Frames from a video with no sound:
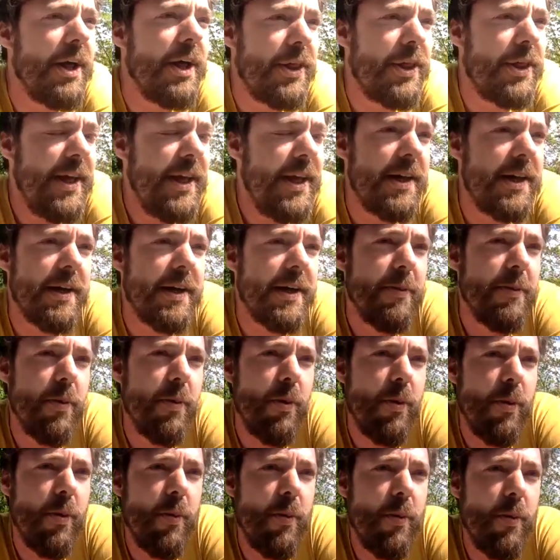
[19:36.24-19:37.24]
think,
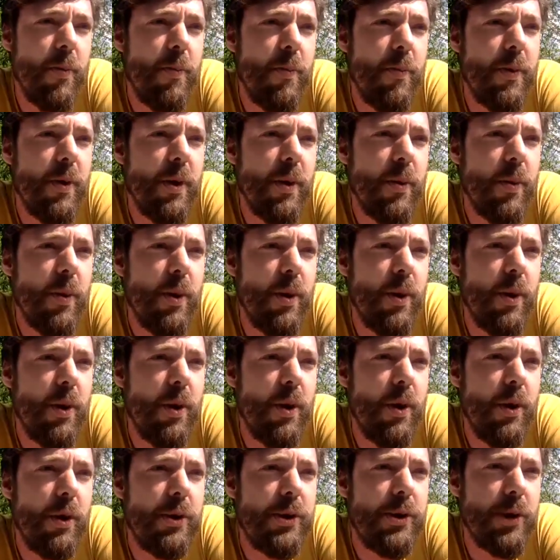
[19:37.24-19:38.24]

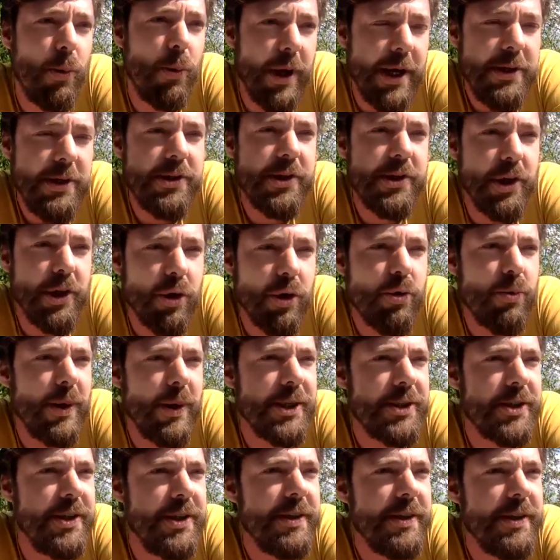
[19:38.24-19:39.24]
to answer your
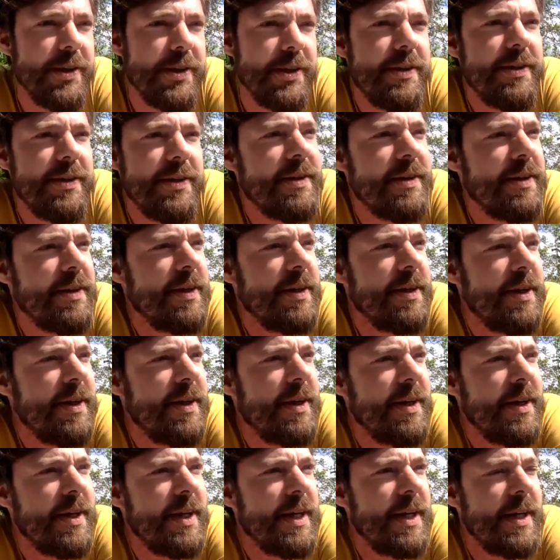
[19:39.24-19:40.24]
question,
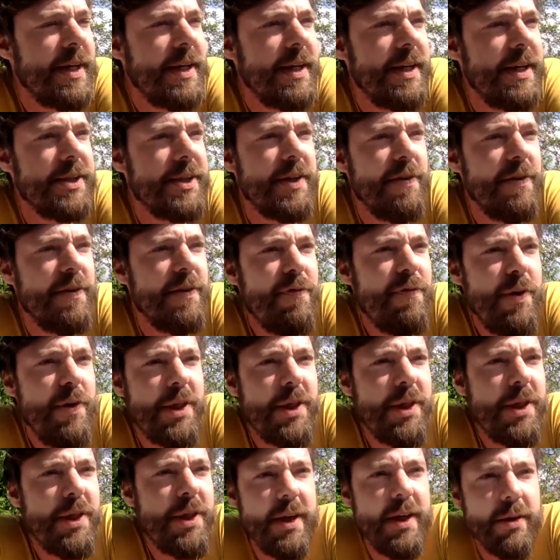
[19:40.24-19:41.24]
is if we
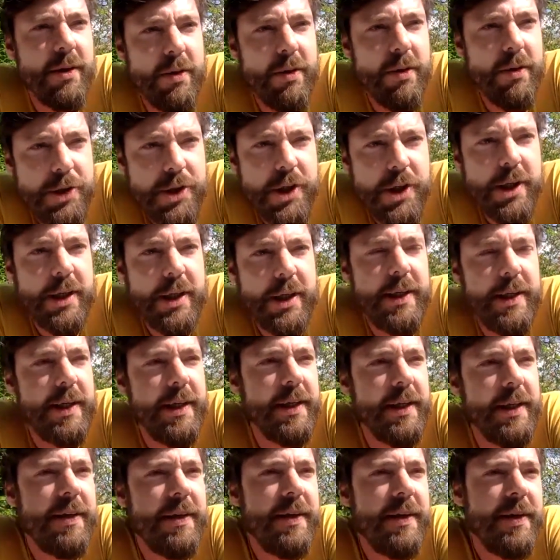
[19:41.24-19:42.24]
think
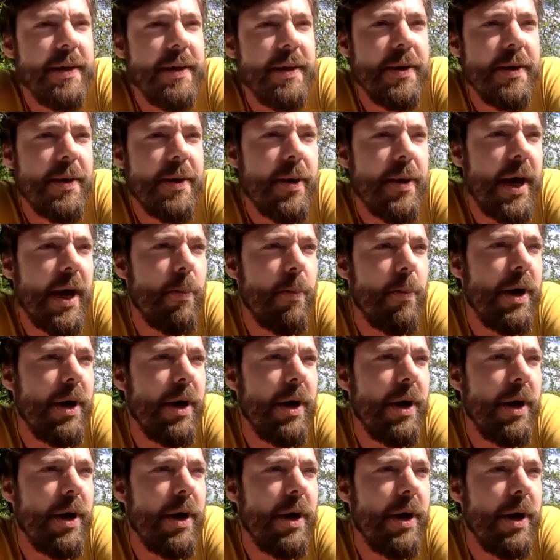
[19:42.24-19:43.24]
logically, and
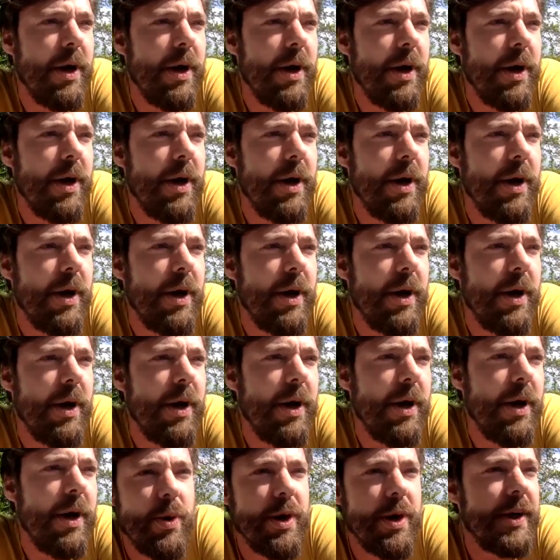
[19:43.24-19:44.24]
whether it's sun,
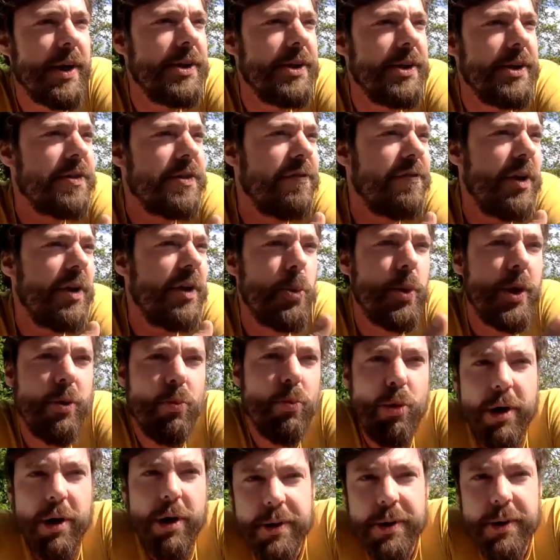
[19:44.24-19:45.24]
whether it's flowing
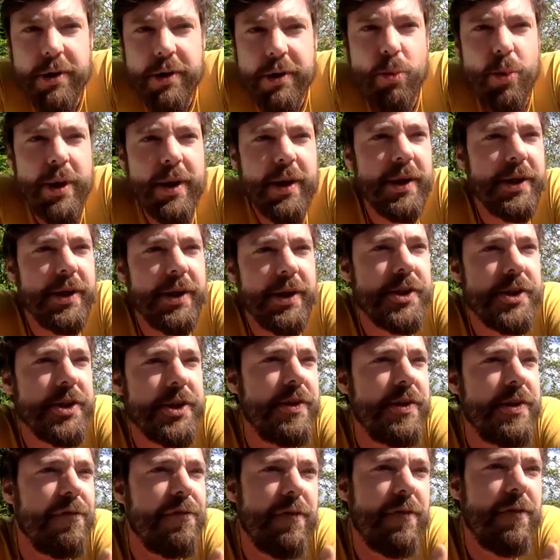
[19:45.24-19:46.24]
water, whether it's the
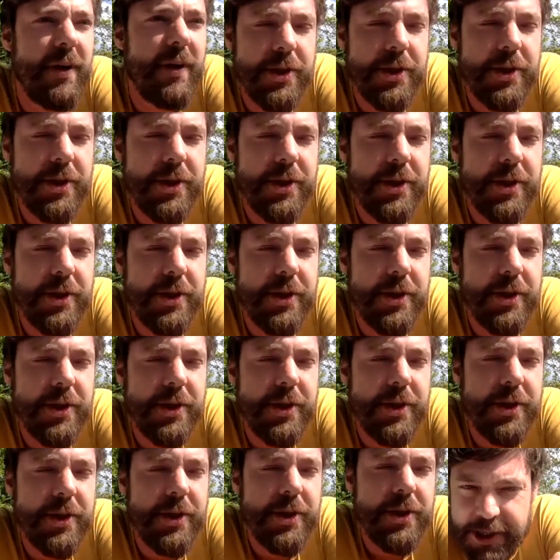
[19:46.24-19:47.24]
flushing of the
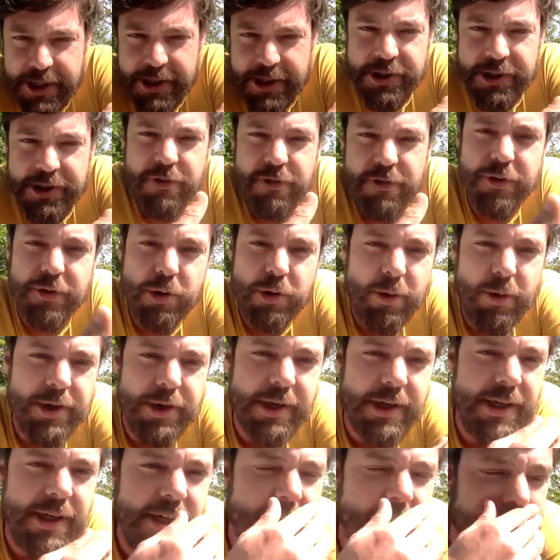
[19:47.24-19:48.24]
tides of an aquatic
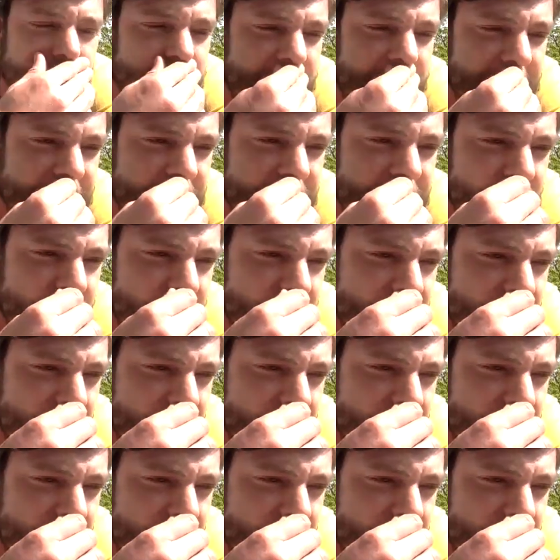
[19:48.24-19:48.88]
ecosystem,